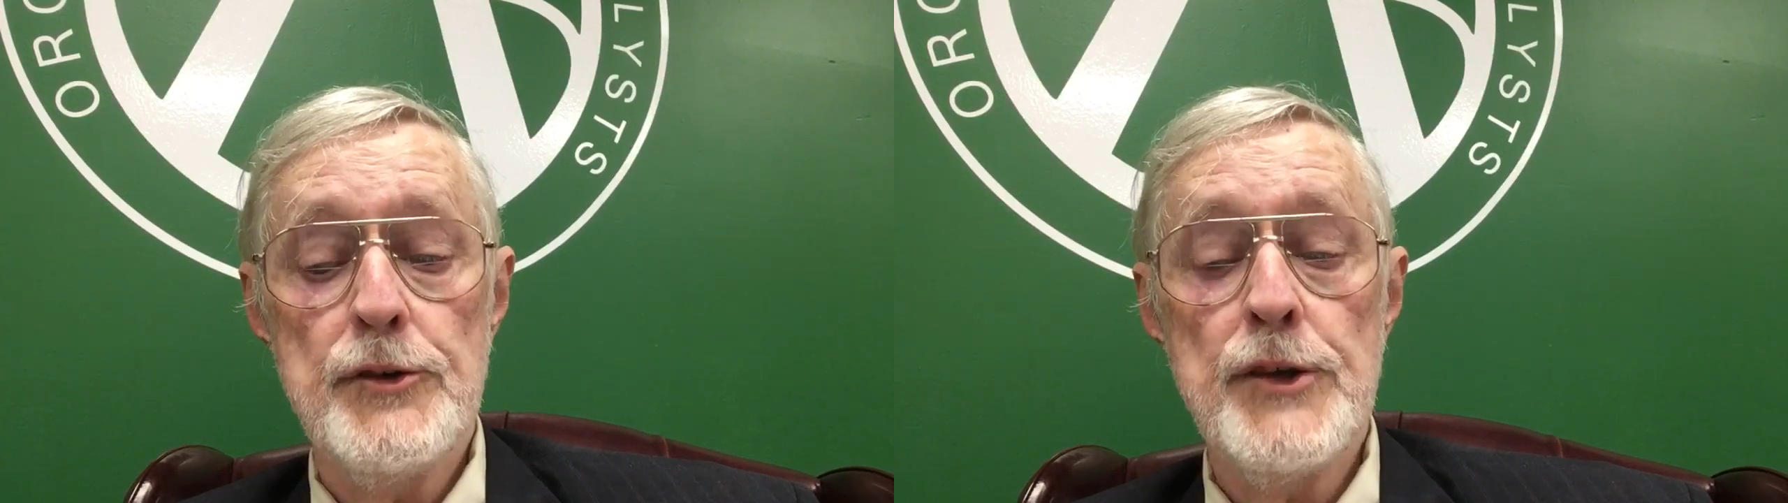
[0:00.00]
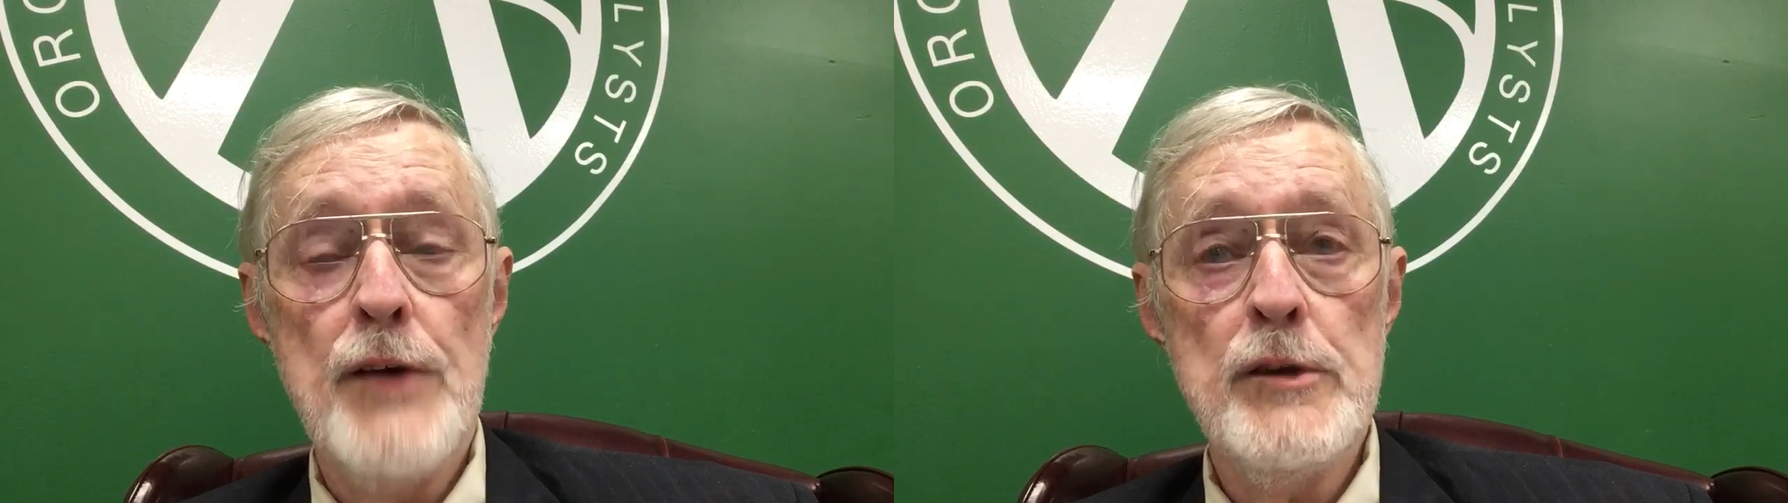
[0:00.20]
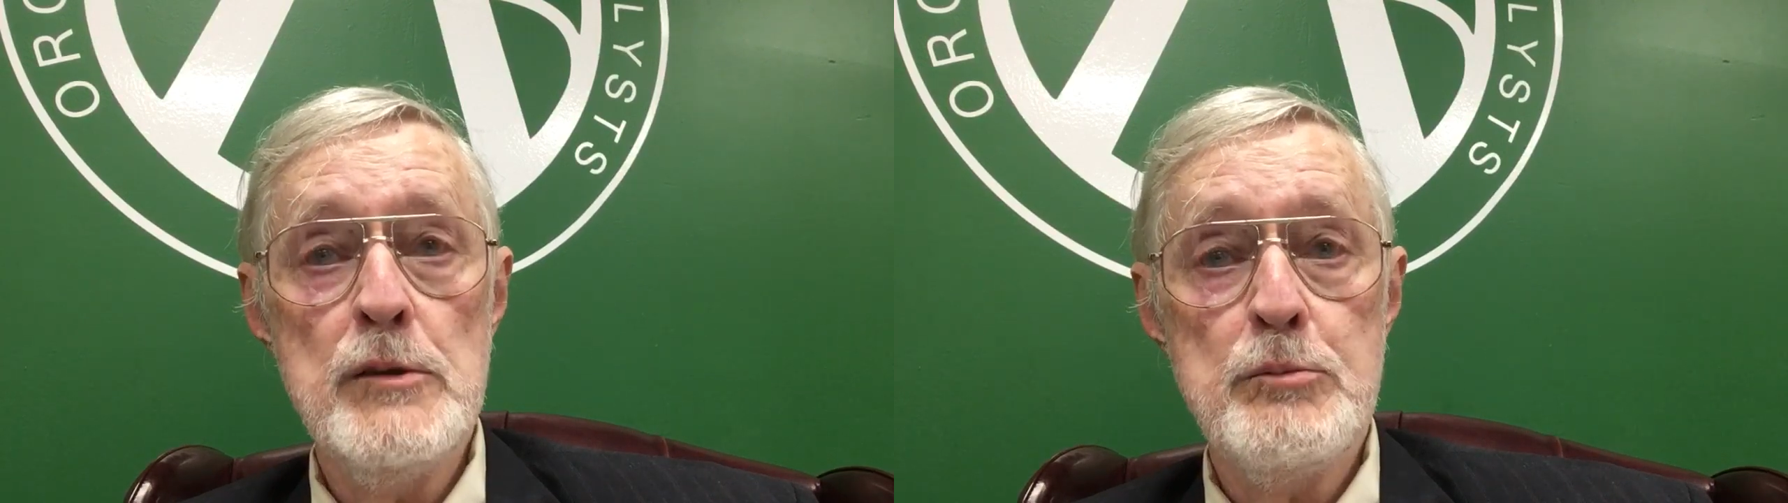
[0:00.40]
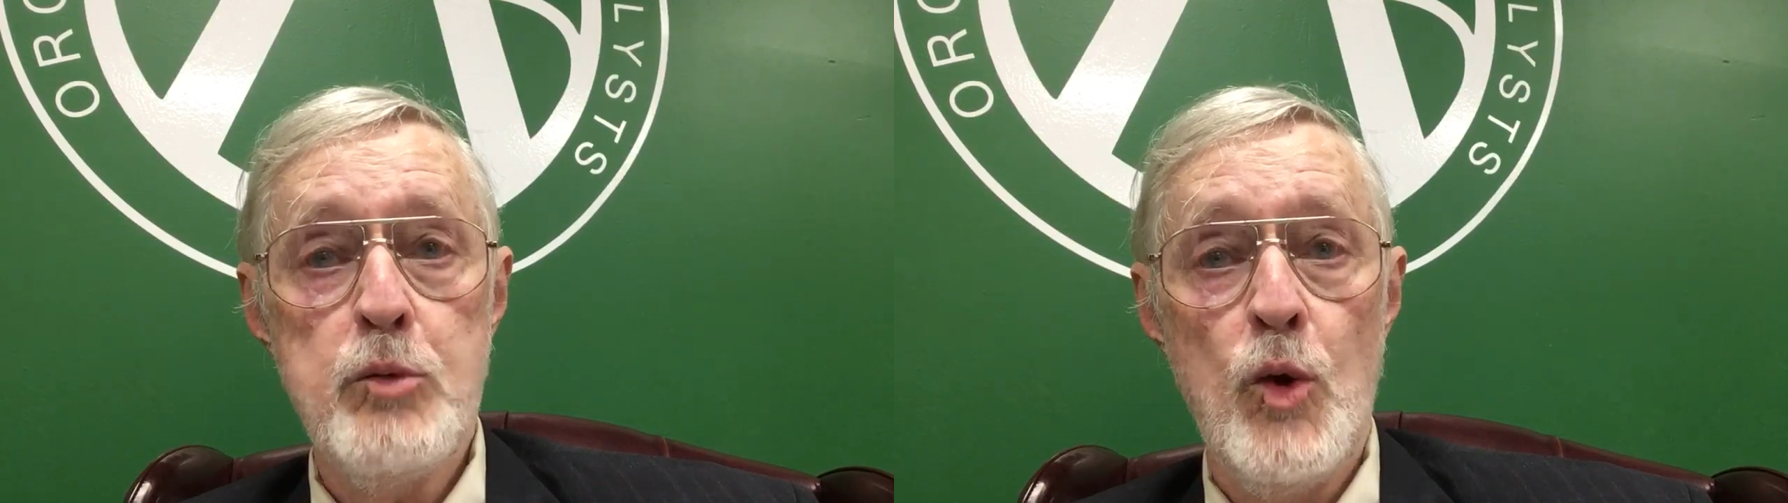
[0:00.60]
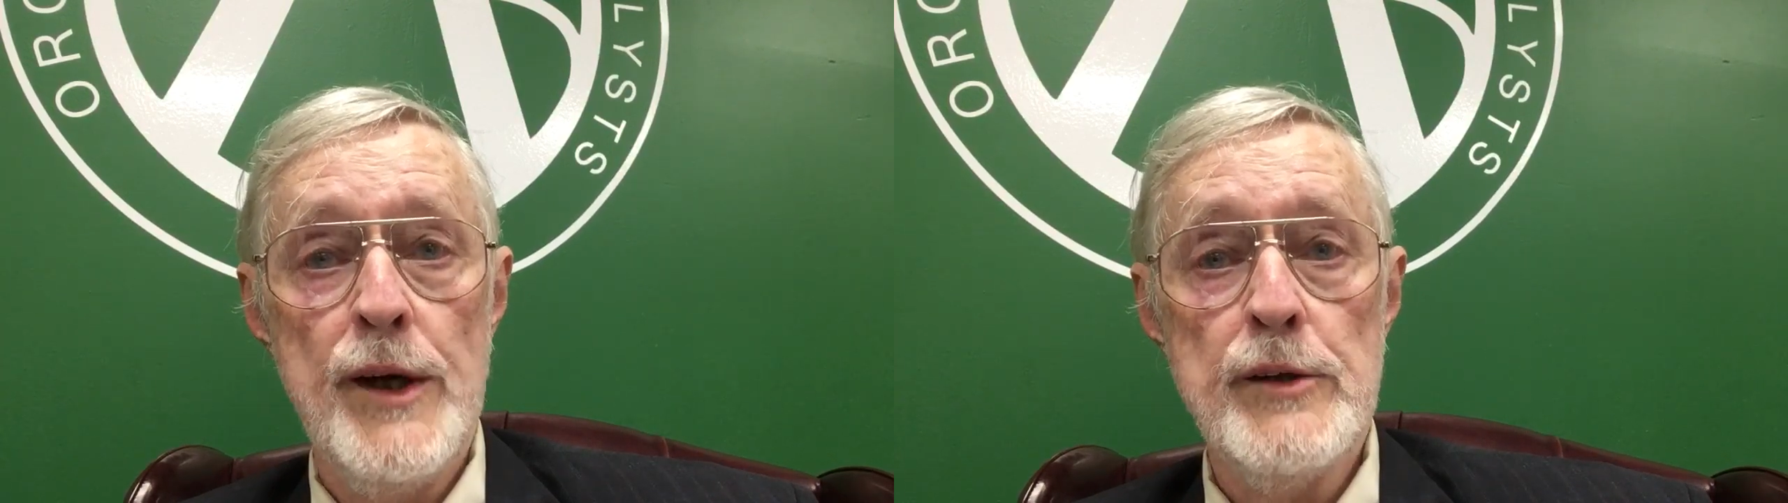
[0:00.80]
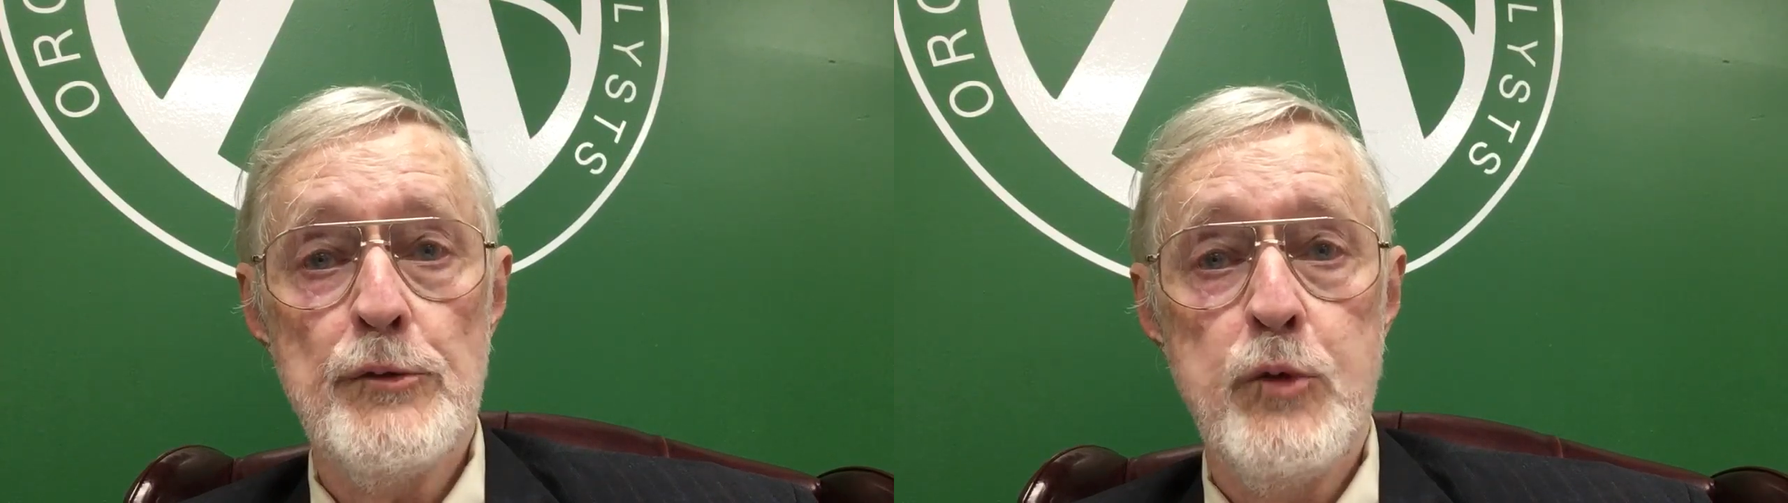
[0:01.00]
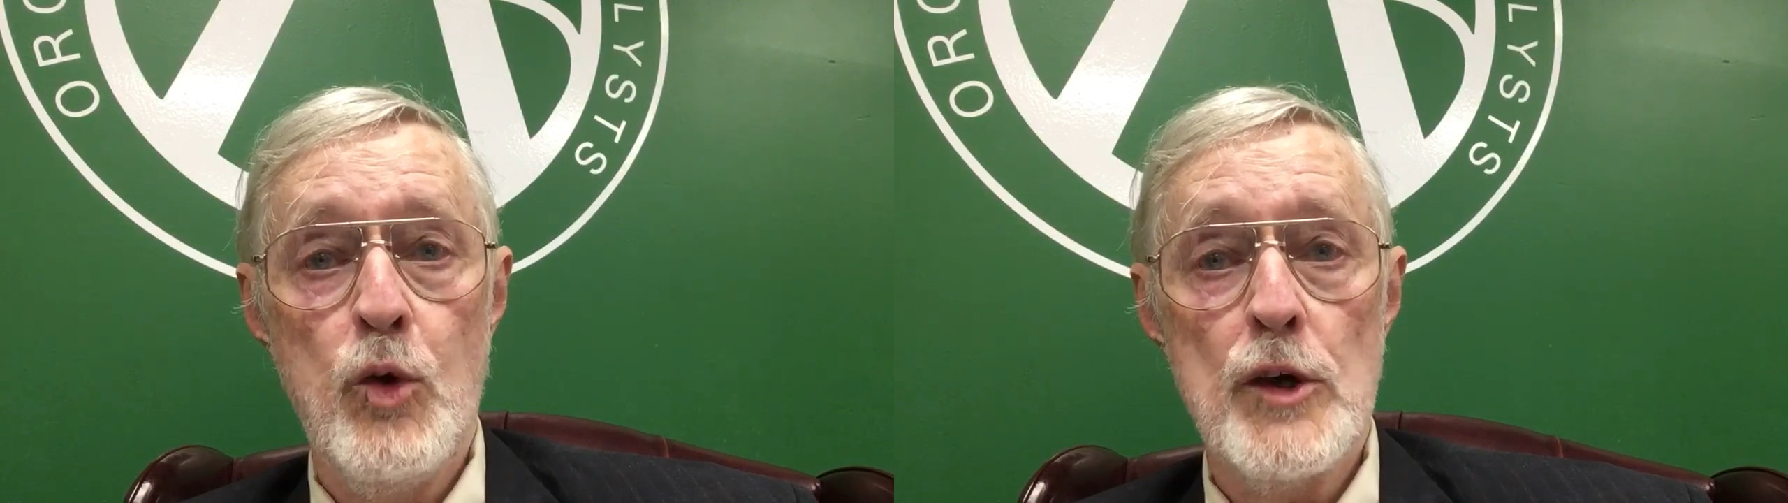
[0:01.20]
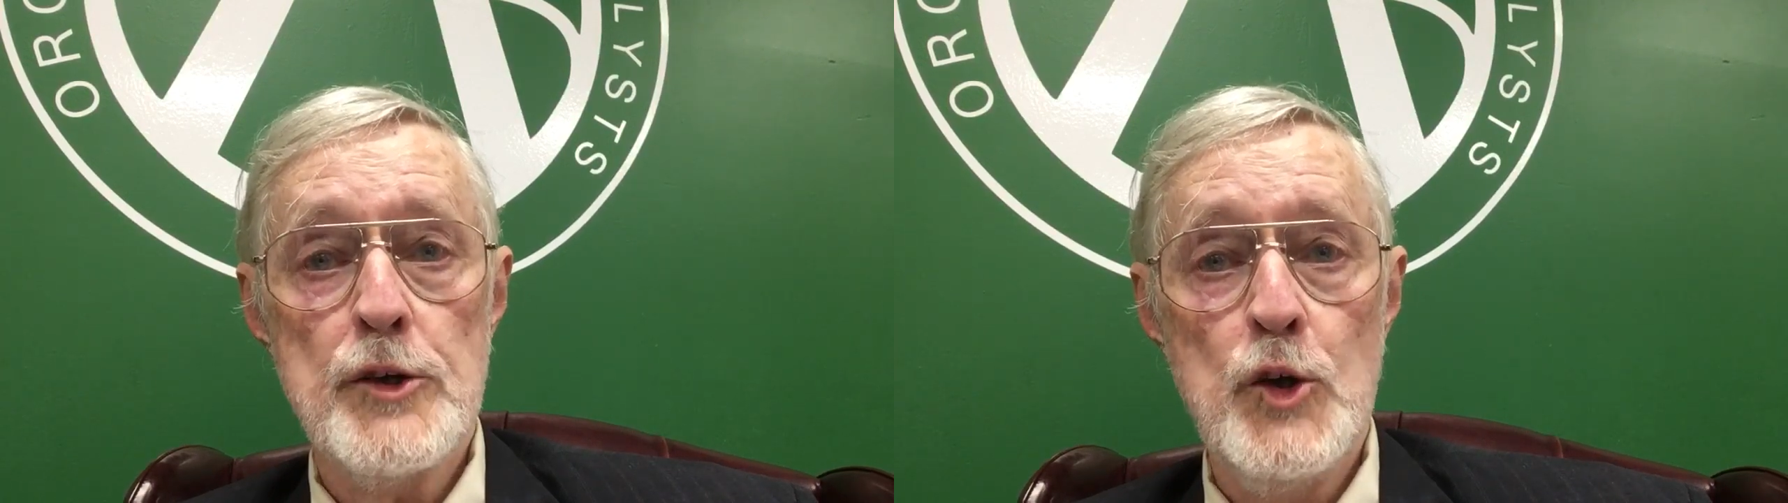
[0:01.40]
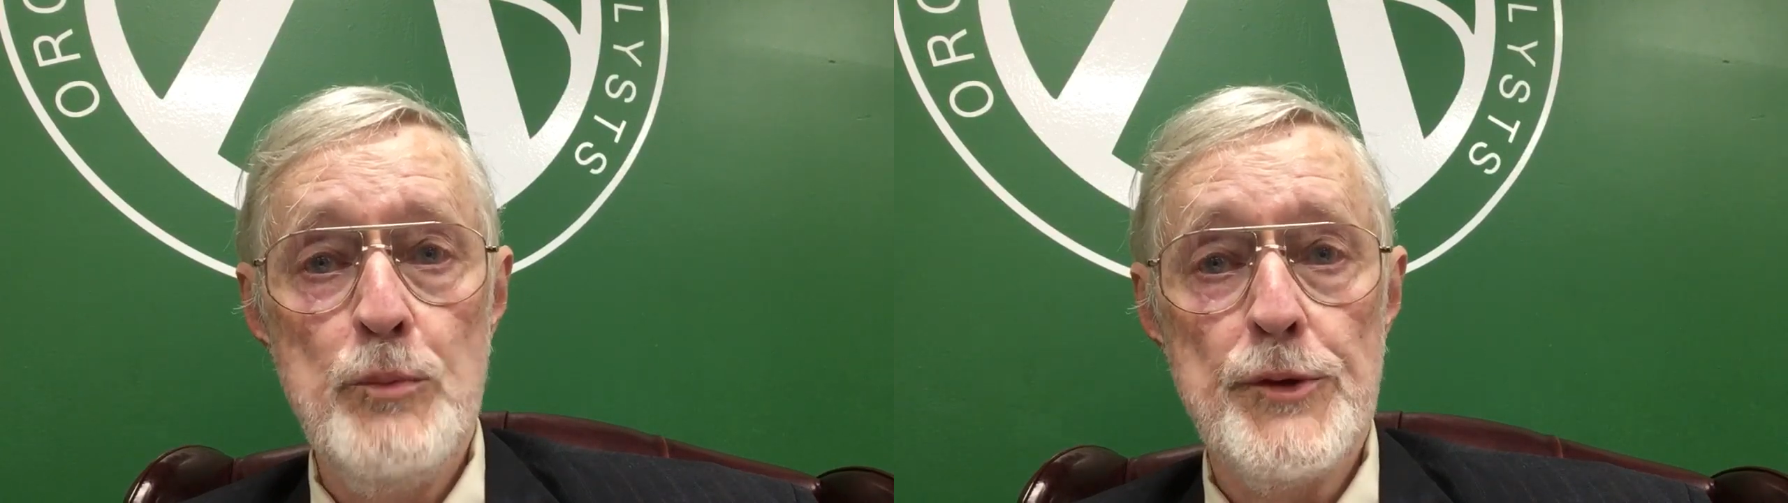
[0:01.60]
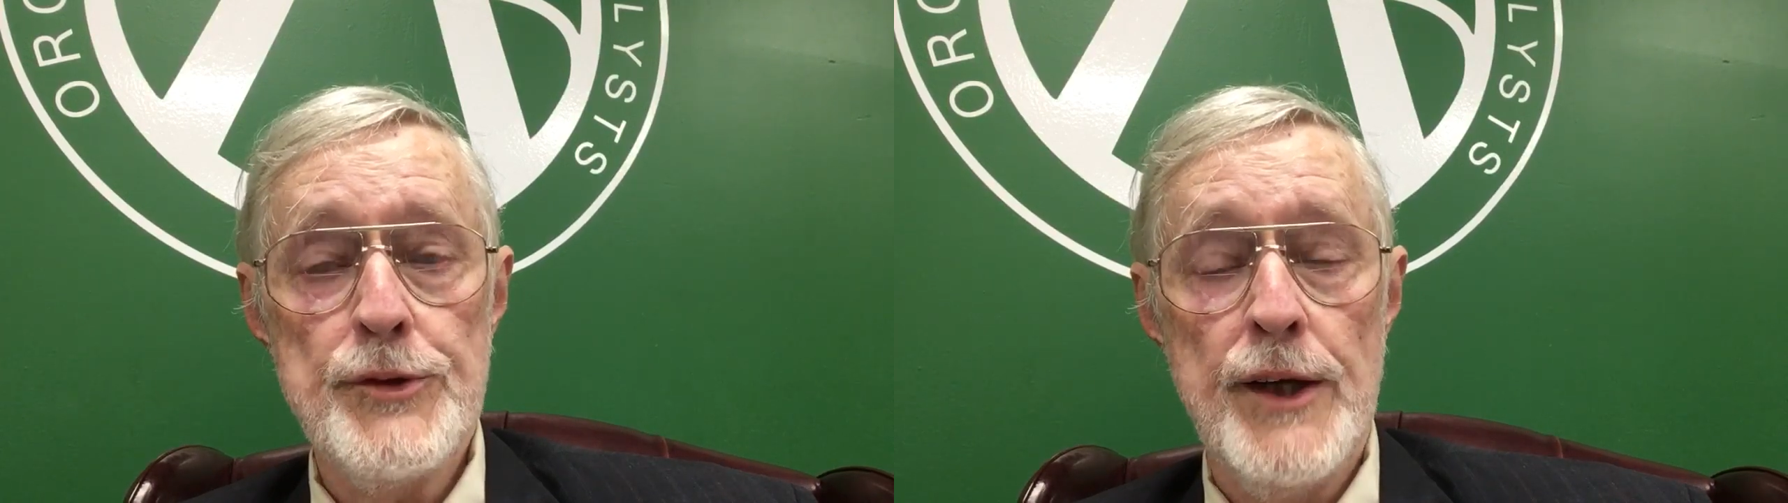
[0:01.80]

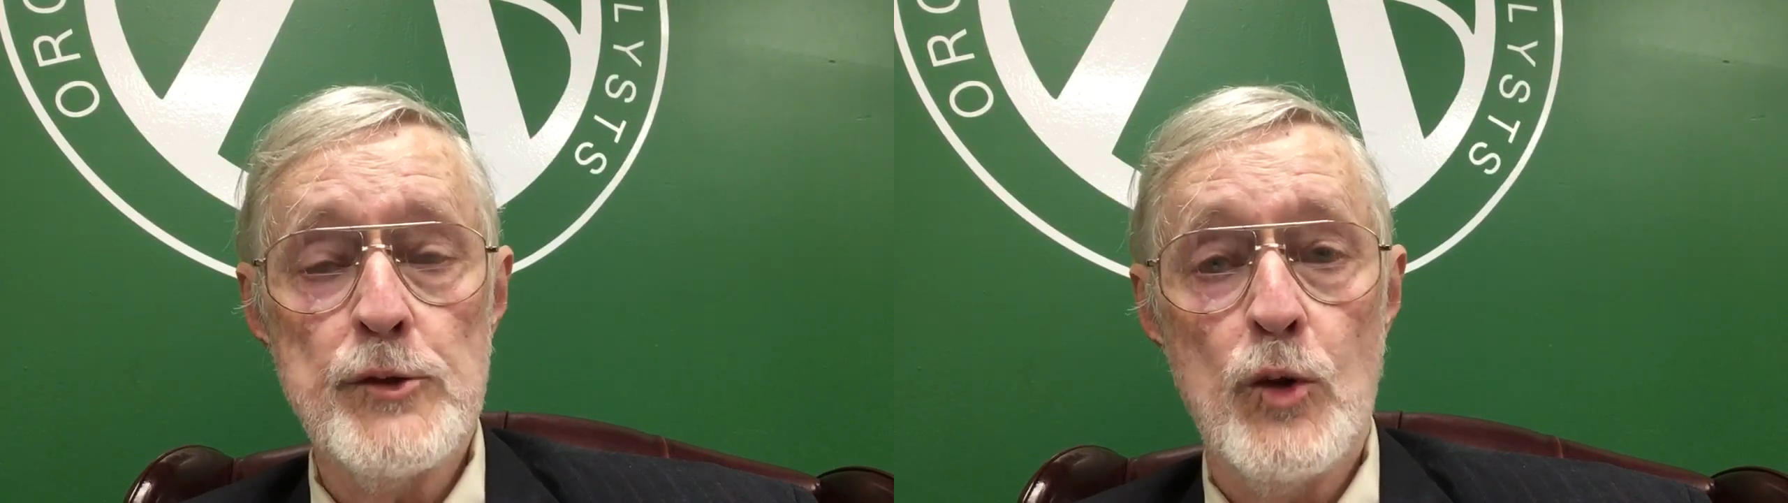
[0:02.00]
7.42%